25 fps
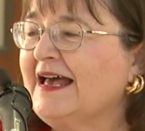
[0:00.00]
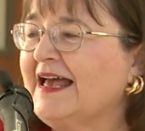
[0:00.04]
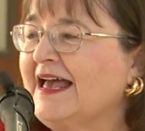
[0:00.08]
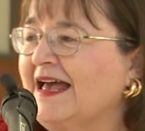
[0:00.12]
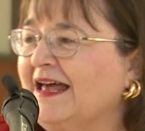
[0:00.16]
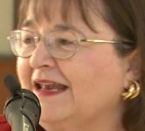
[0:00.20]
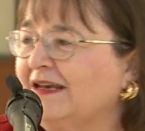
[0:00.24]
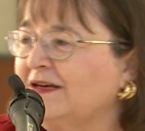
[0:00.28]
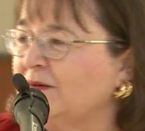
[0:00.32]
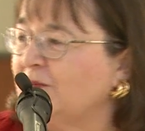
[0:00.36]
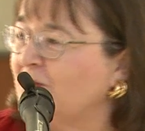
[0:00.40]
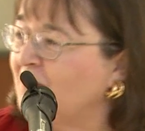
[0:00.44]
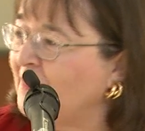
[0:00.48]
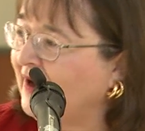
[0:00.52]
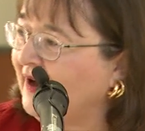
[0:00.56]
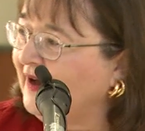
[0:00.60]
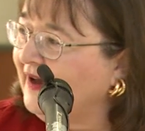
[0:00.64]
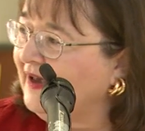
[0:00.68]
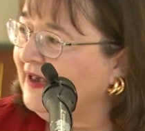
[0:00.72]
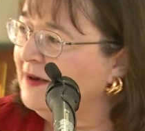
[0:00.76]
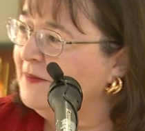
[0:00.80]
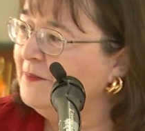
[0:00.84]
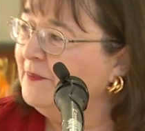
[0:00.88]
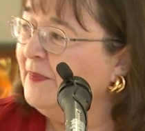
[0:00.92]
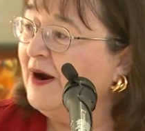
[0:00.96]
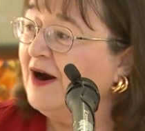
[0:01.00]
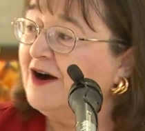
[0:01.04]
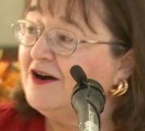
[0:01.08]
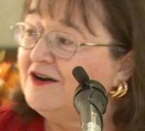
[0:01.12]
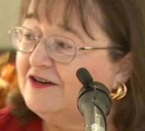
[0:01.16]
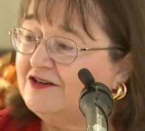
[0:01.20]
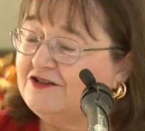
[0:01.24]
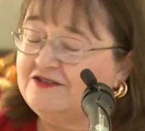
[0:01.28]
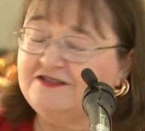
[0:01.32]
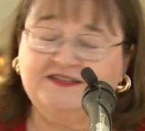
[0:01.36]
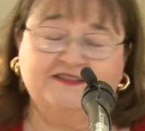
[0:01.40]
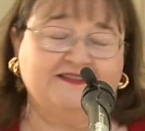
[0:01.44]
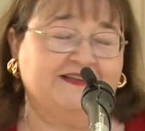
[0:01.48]
And my
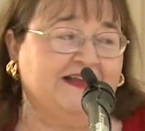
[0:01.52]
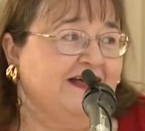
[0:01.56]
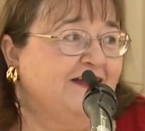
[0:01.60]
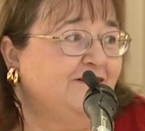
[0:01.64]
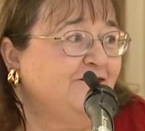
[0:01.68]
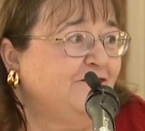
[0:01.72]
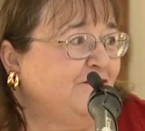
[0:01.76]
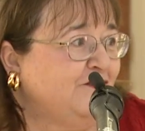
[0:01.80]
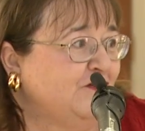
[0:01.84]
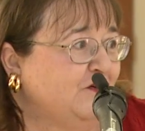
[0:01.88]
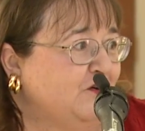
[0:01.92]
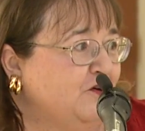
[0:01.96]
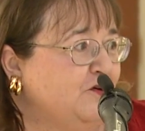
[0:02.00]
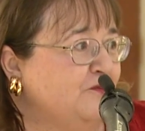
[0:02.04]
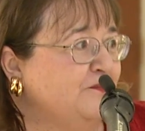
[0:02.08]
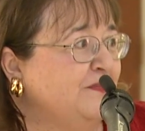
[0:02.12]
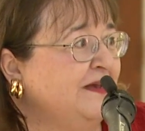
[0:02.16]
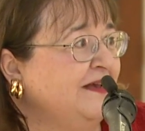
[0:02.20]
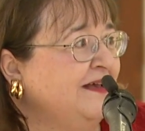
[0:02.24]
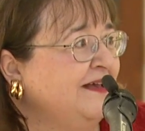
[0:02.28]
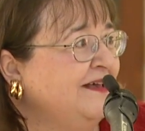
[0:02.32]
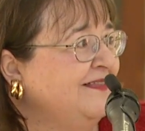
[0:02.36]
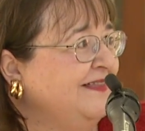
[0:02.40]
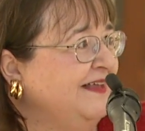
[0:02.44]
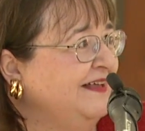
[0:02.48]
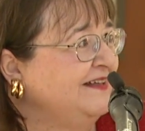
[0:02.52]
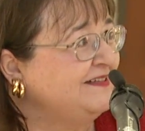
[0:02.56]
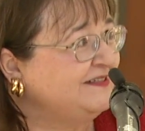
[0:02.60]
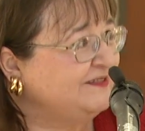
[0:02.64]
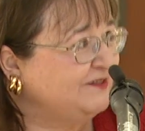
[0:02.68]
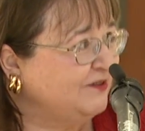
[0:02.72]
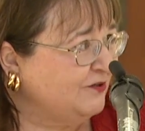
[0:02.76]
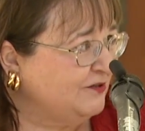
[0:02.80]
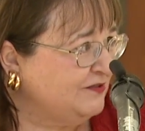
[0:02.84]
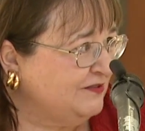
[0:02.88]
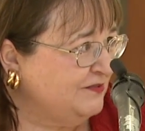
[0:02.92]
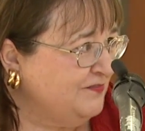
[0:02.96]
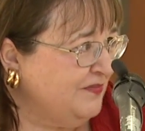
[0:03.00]
partners in that firm, then
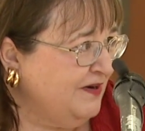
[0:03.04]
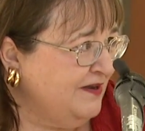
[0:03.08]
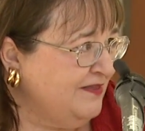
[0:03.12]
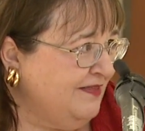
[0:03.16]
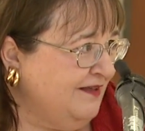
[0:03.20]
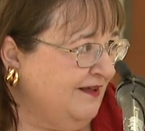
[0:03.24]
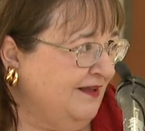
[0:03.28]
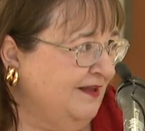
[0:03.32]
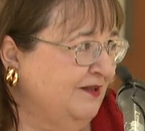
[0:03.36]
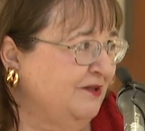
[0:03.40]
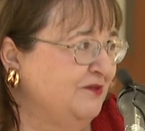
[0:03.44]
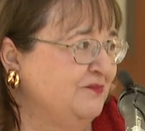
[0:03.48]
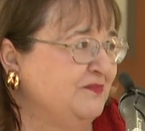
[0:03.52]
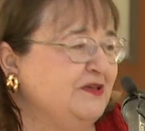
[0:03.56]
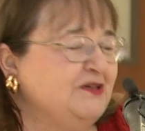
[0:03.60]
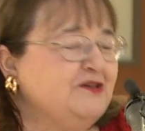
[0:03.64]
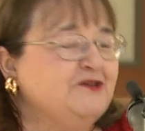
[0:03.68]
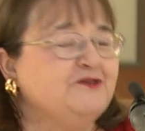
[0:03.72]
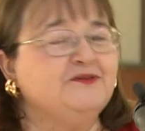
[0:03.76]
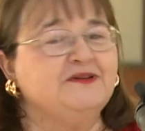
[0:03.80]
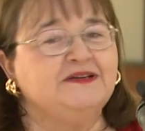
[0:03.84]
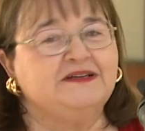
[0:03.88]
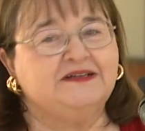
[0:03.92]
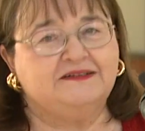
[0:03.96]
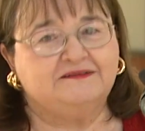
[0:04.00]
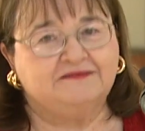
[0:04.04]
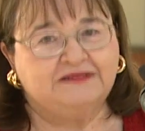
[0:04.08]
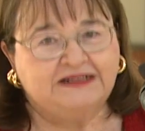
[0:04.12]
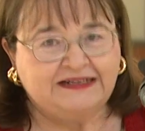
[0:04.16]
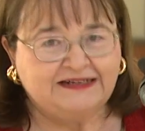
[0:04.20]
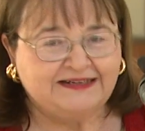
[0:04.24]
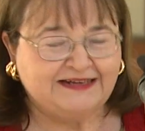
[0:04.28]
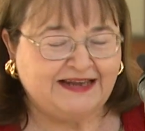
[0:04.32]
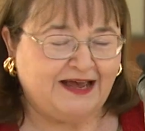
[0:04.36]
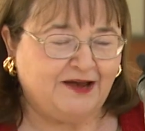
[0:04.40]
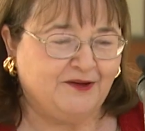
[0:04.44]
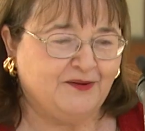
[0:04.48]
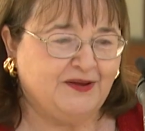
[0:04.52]
Stokes and Bartholomew, and
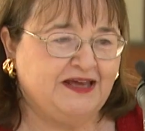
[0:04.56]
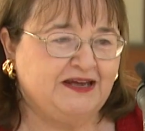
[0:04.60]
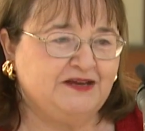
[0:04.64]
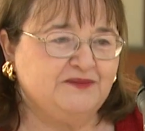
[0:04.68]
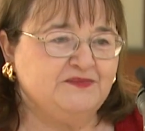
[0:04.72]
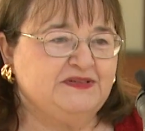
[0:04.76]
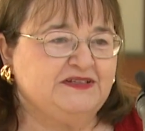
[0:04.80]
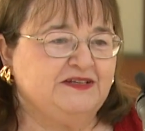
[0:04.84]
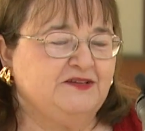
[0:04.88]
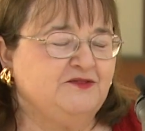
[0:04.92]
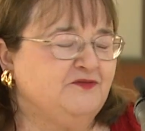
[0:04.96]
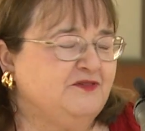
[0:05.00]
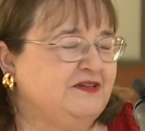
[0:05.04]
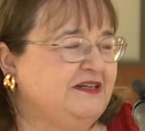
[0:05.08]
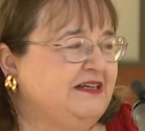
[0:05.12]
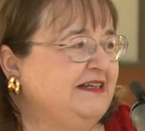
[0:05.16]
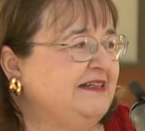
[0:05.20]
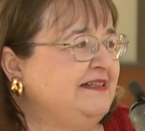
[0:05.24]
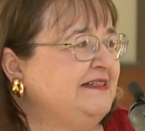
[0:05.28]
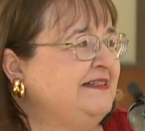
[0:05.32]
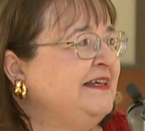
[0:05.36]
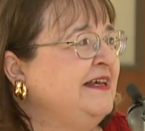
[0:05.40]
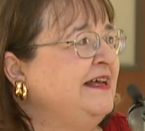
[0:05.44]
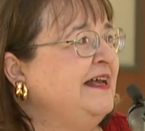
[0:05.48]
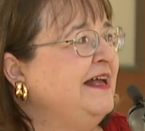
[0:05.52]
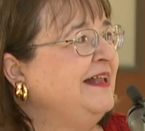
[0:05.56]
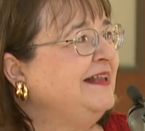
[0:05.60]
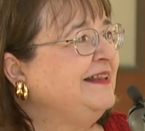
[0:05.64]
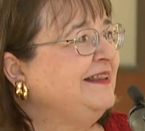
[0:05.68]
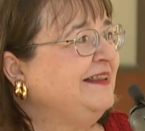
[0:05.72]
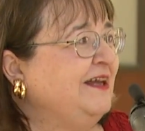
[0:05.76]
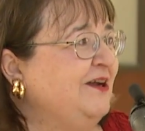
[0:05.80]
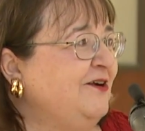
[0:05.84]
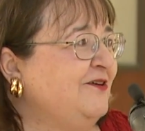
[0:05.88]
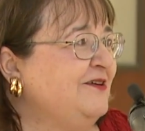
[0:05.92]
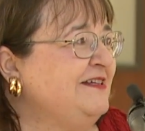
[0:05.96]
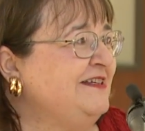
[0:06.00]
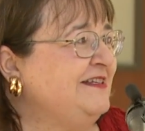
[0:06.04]
now Adams and Reese,
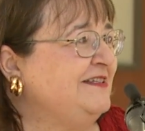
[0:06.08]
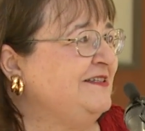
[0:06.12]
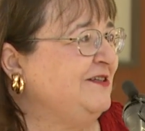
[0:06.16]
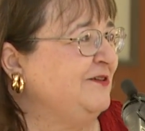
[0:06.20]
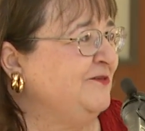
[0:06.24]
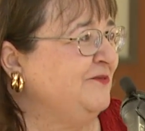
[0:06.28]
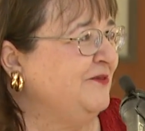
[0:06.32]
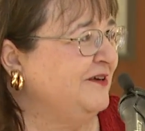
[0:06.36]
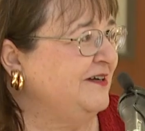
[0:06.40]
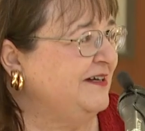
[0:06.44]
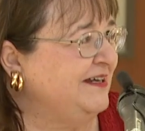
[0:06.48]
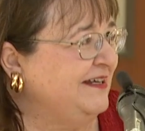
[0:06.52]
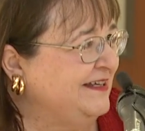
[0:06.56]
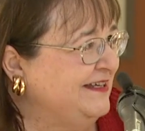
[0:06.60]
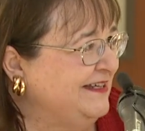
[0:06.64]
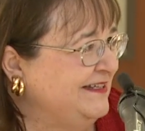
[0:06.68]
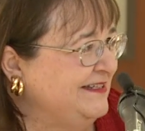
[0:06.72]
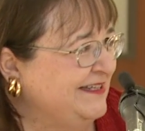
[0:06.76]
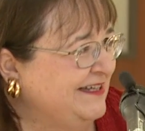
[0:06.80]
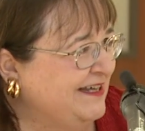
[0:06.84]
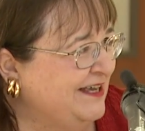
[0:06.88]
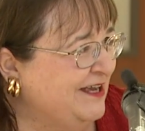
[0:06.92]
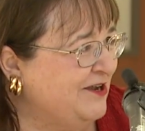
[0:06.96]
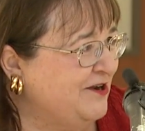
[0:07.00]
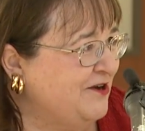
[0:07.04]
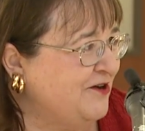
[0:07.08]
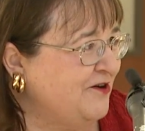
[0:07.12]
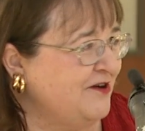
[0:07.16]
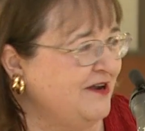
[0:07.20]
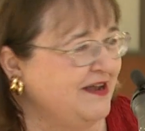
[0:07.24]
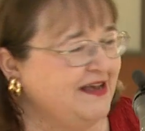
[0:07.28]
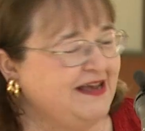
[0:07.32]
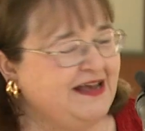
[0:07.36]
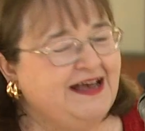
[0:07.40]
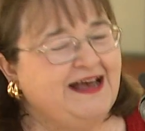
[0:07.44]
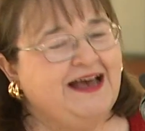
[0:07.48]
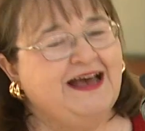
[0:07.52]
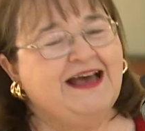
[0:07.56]
Larry Stewart is
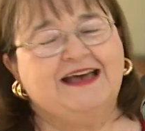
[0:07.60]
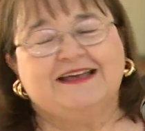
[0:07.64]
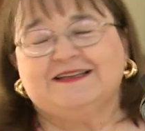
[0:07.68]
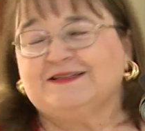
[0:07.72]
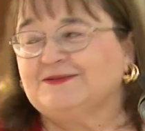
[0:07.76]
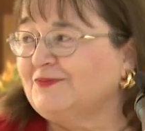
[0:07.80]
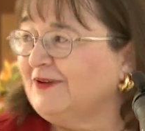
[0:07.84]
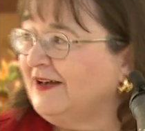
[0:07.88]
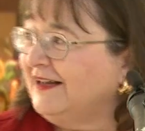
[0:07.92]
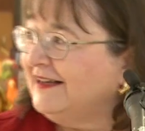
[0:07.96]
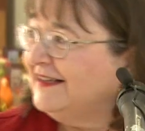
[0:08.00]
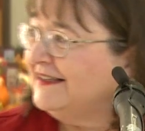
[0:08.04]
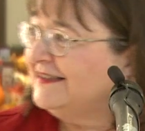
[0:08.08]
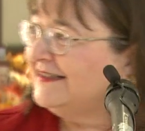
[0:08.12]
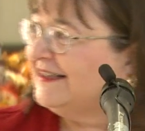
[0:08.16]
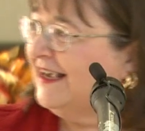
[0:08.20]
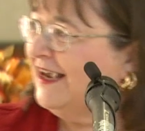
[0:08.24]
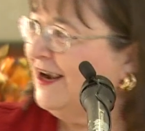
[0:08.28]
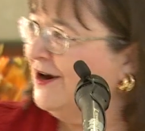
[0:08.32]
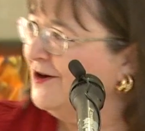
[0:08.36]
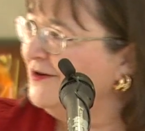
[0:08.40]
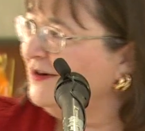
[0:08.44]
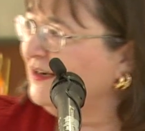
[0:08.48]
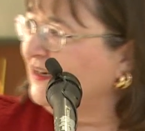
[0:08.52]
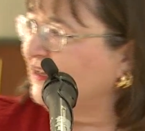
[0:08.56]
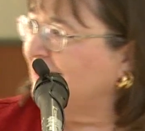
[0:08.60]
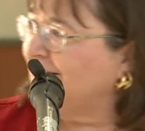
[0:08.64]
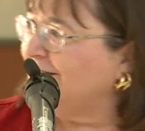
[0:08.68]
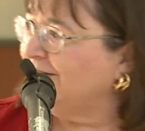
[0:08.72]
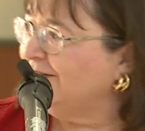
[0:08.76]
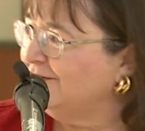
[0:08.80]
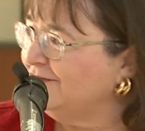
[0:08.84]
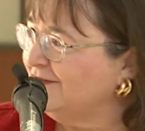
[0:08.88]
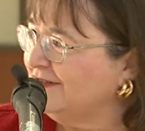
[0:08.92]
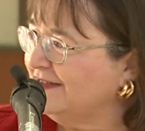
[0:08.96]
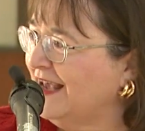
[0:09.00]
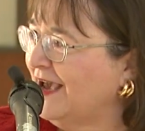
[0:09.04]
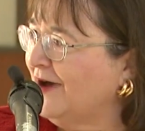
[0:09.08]
here, as well as Karen Neal,
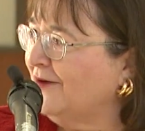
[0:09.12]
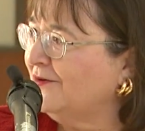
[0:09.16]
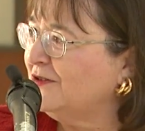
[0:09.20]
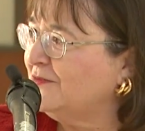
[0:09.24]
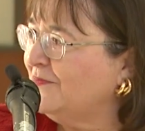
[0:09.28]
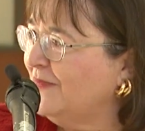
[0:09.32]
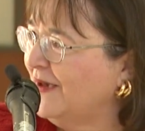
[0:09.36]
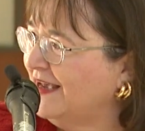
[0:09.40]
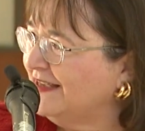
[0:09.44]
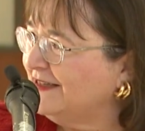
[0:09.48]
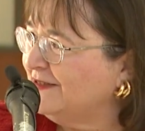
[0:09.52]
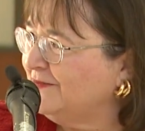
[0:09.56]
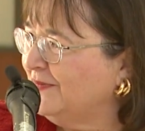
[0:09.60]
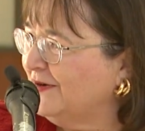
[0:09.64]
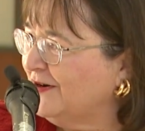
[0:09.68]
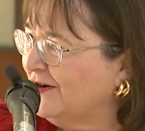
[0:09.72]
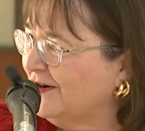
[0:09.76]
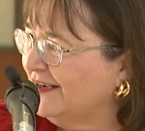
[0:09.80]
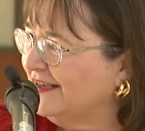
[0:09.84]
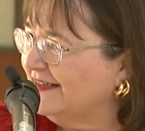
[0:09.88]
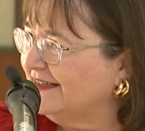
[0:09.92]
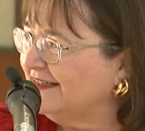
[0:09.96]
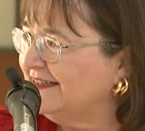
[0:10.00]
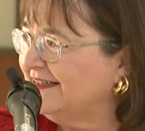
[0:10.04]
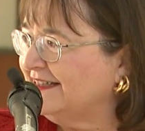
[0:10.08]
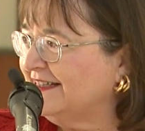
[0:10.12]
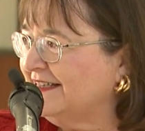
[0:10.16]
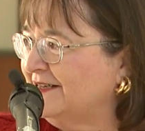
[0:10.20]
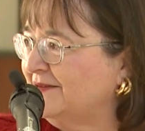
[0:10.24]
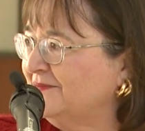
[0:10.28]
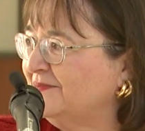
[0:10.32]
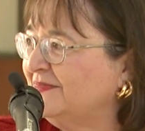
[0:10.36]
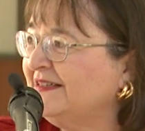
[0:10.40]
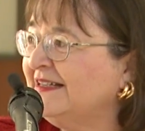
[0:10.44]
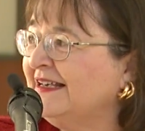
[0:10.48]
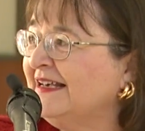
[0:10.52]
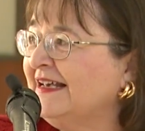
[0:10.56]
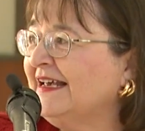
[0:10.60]
who's now with Bass Berry and
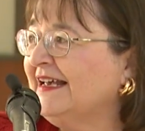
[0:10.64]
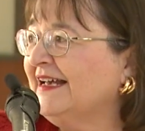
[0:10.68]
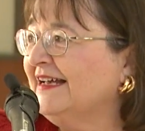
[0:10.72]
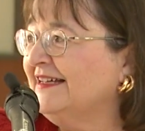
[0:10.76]
Sims.